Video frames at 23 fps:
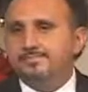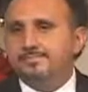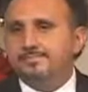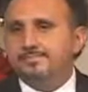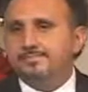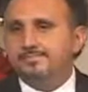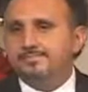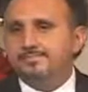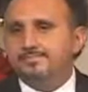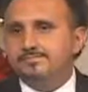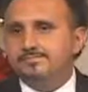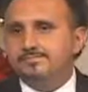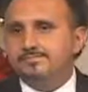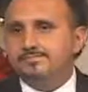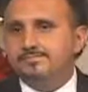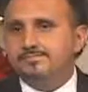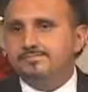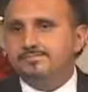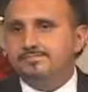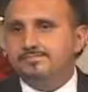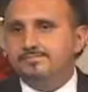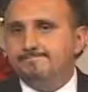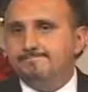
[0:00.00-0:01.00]

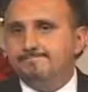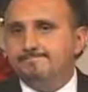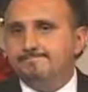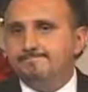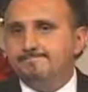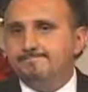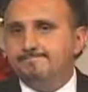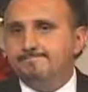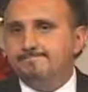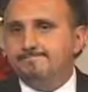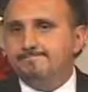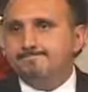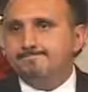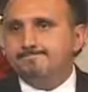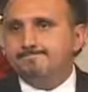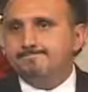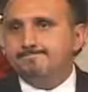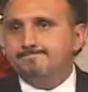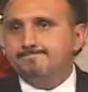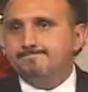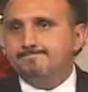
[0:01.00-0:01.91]
No one is speaking in this clip.